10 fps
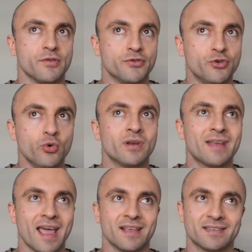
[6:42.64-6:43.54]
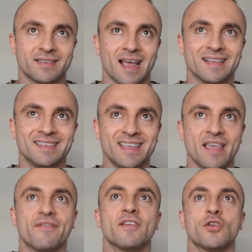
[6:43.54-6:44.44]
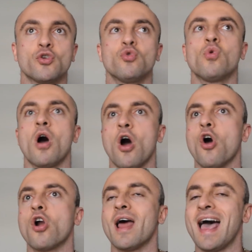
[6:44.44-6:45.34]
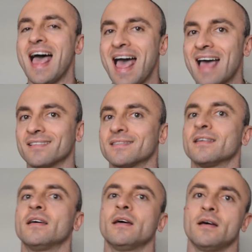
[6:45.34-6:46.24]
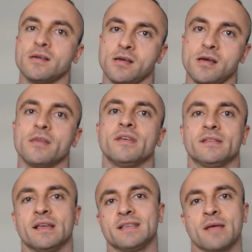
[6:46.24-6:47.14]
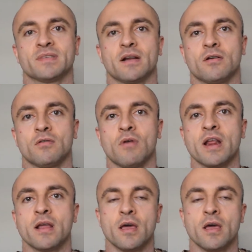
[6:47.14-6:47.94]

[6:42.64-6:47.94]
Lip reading: do the tests as if you are at the exam center, right?